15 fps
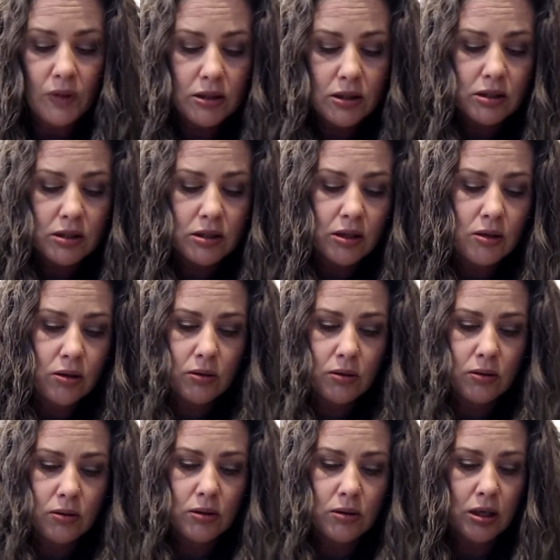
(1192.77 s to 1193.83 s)

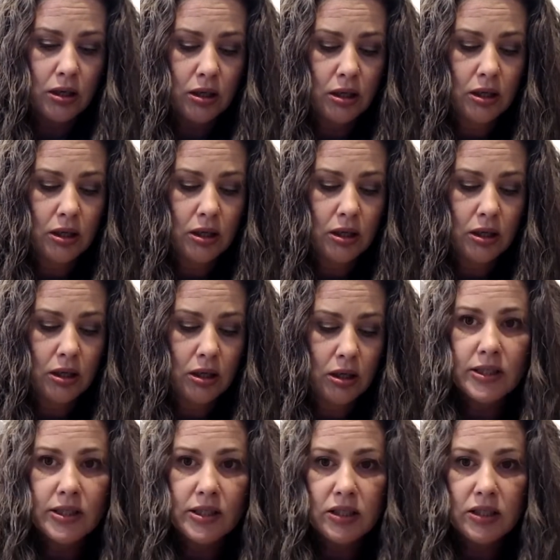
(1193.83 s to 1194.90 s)
So
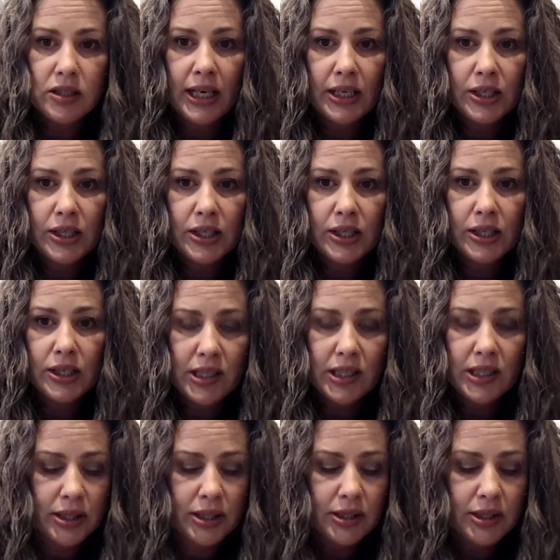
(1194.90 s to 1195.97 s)
let's look at Jeff
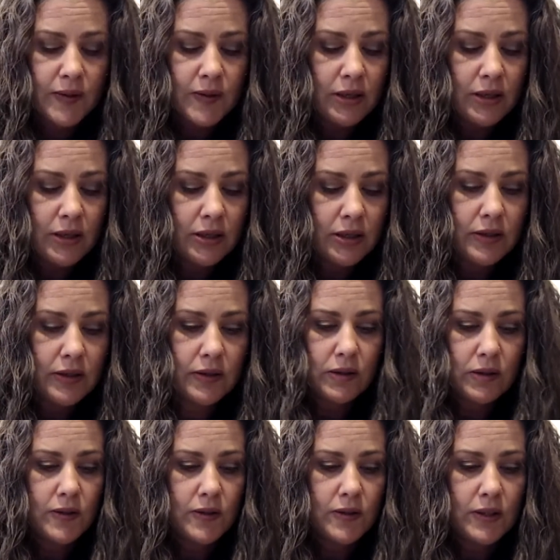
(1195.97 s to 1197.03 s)
Sessions.
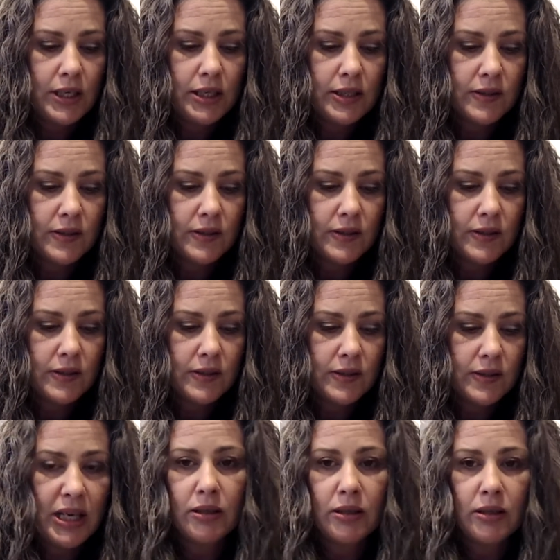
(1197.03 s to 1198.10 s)
since he decided to
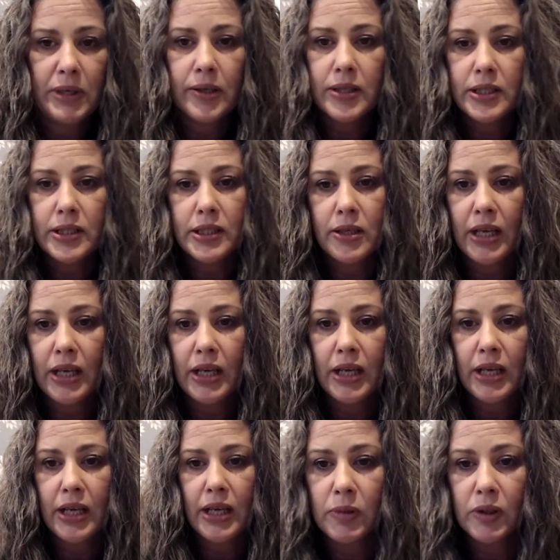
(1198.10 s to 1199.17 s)
make an appearance here, that
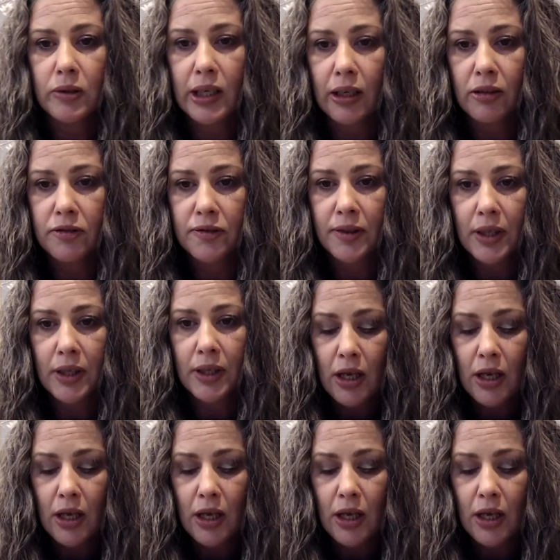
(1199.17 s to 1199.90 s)
Keebler elf.